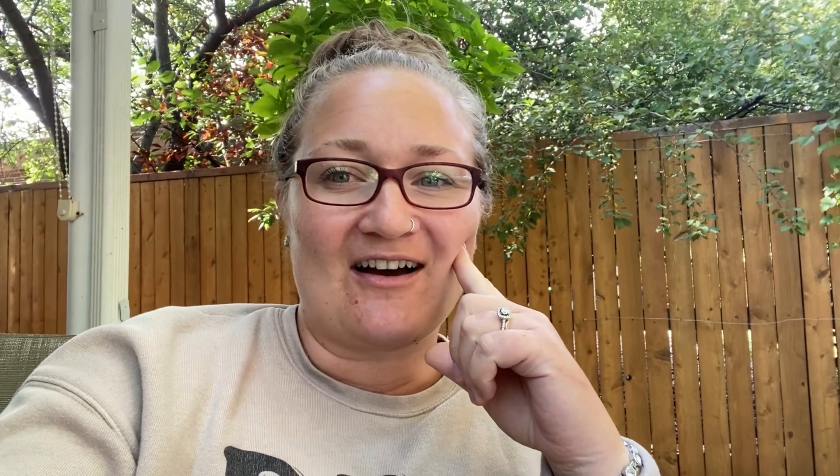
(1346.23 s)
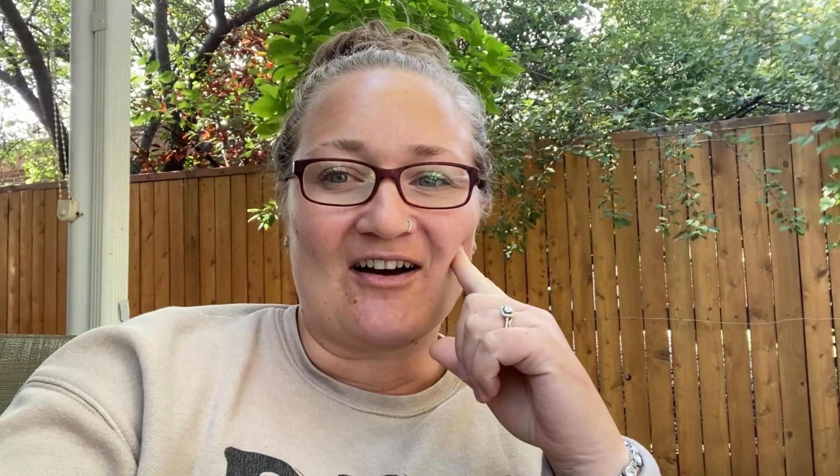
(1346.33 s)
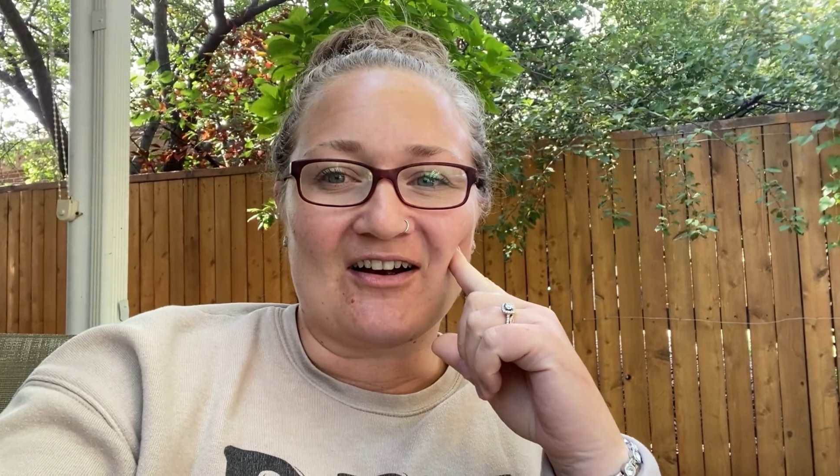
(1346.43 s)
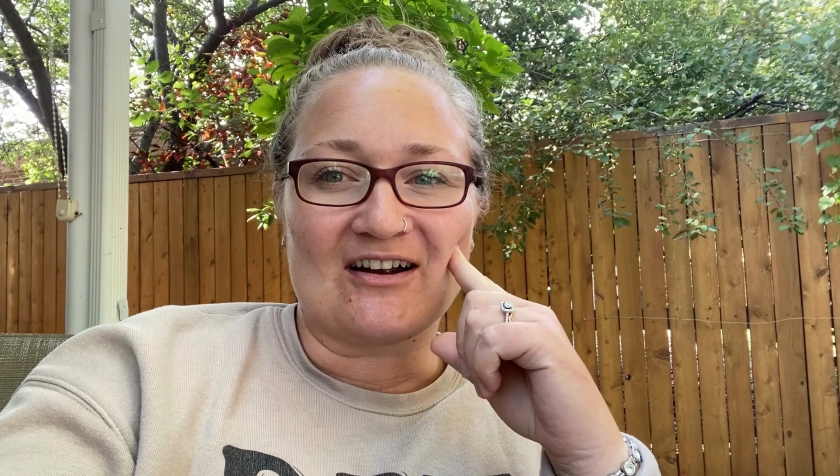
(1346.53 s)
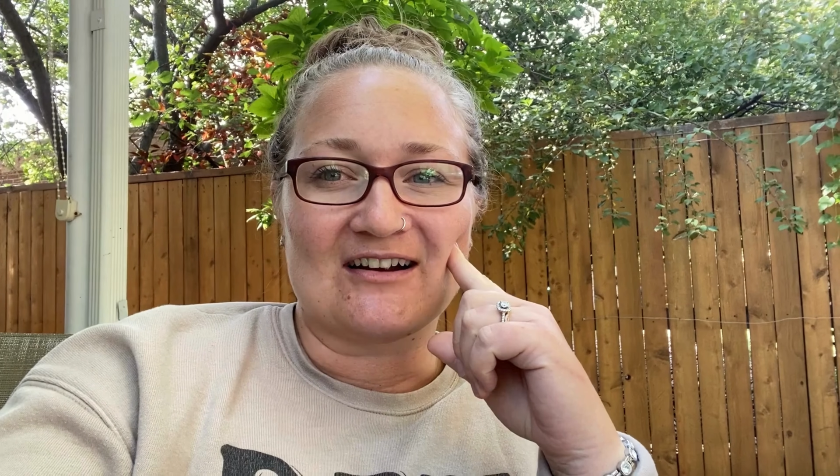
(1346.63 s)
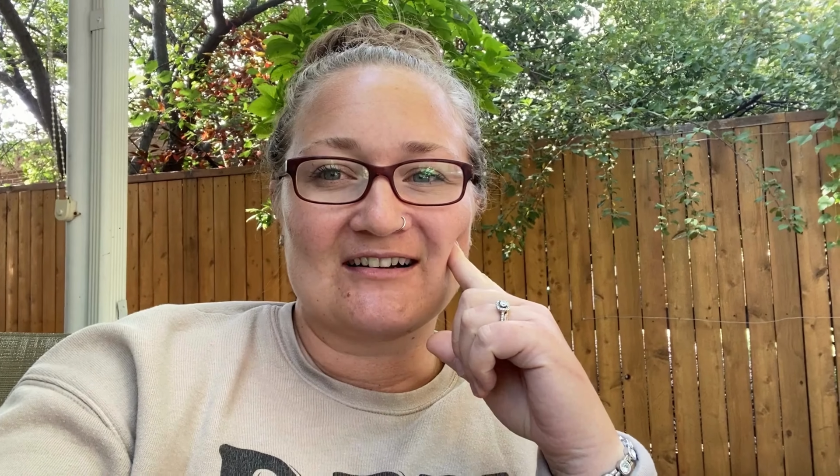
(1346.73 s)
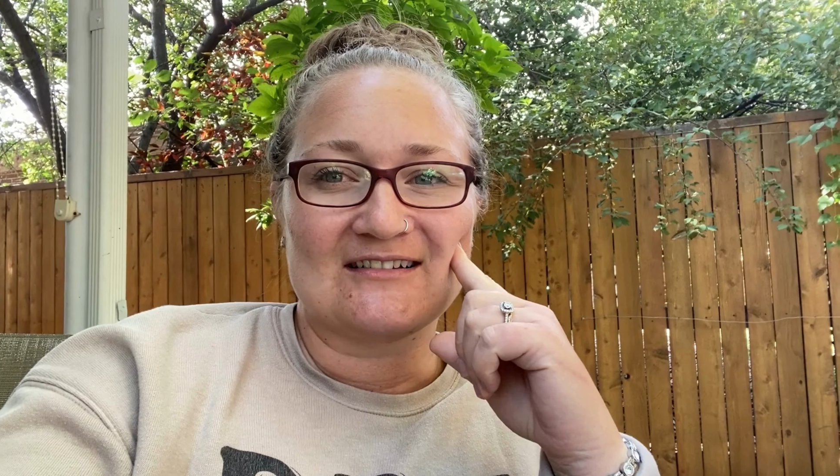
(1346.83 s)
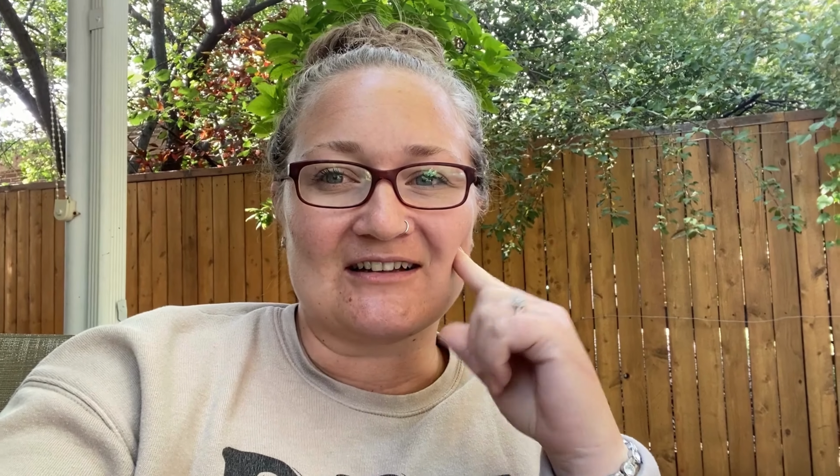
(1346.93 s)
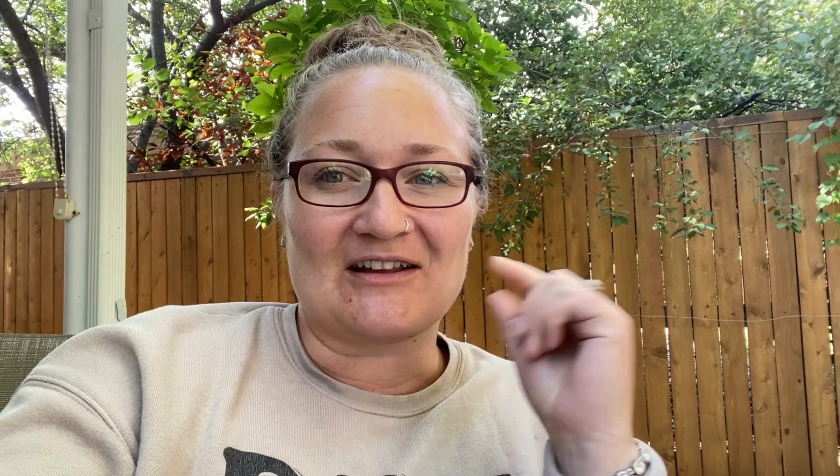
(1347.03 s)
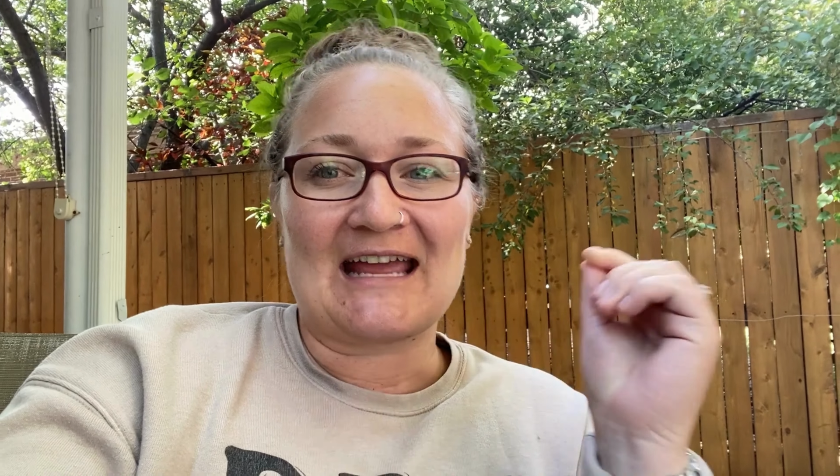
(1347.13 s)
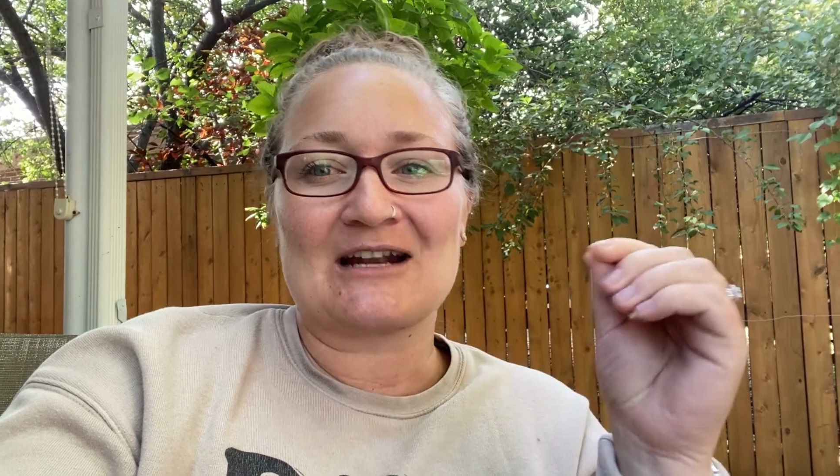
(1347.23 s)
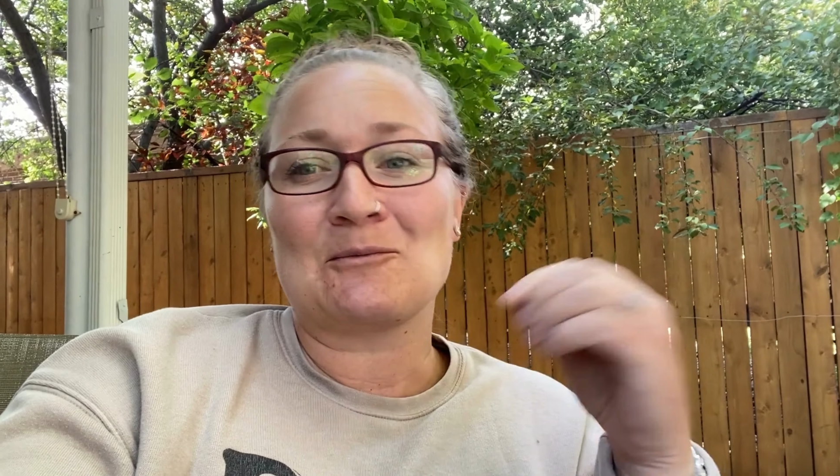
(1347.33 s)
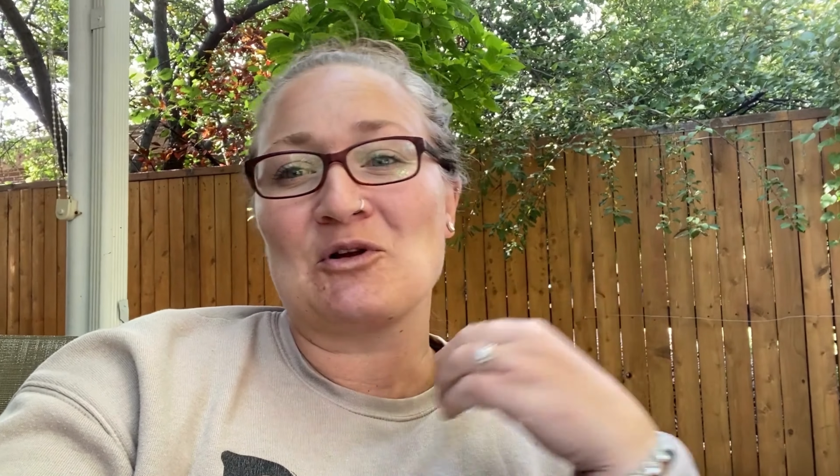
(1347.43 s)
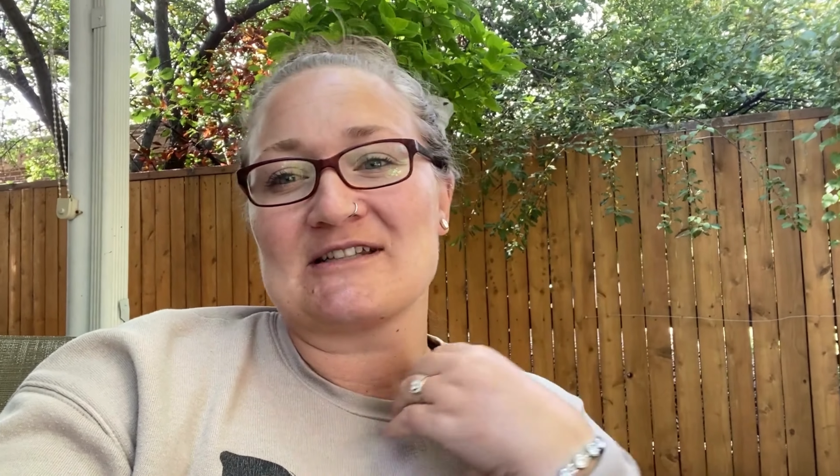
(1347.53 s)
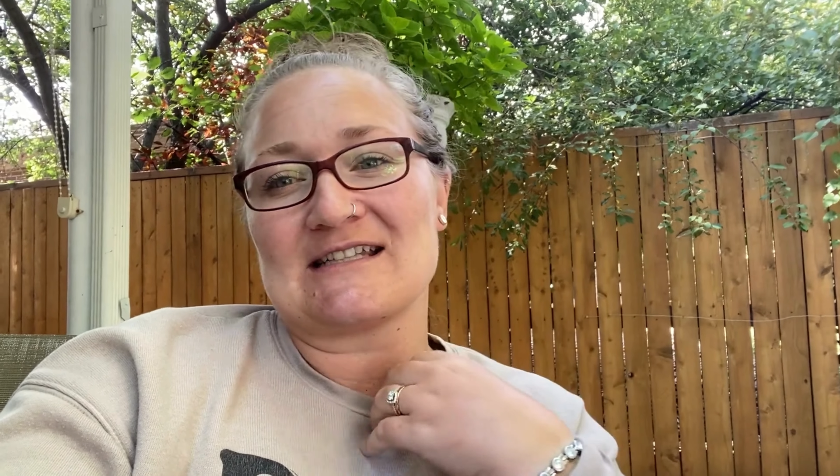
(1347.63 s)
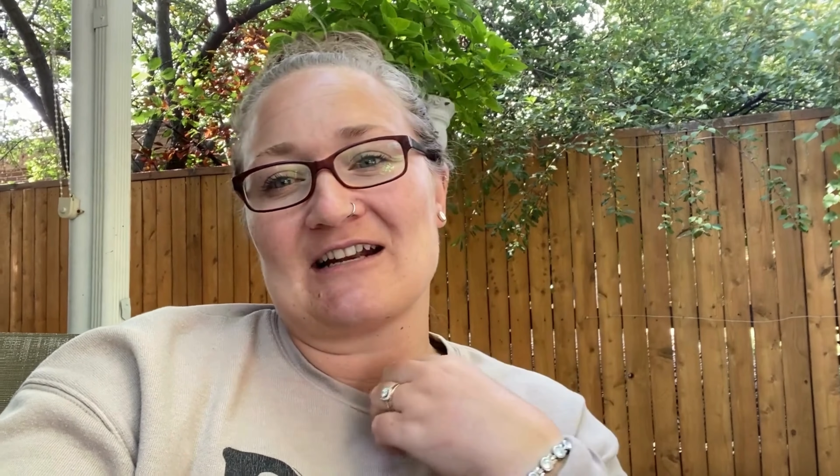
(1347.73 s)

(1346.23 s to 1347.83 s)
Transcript: our little animals that